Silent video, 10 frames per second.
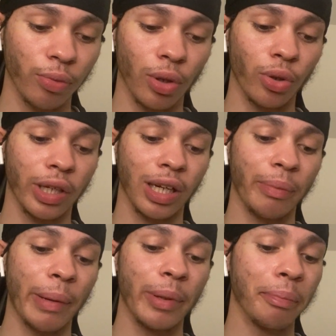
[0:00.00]
We're looking at
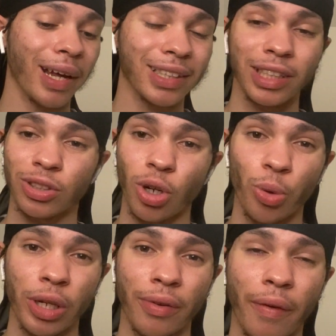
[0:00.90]
maybe Matic
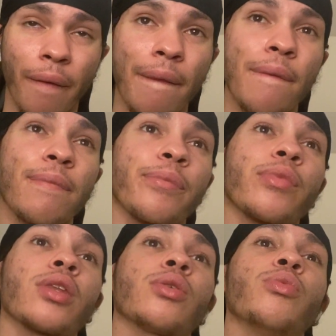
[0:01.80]
going.
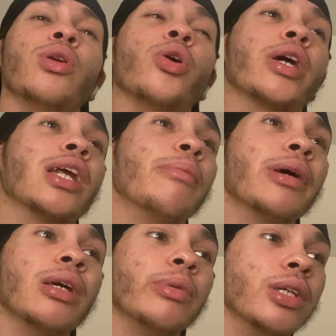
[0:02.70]
We're looking at
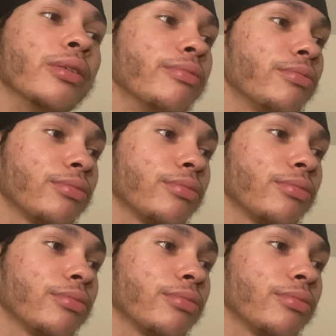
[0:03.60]
maybe...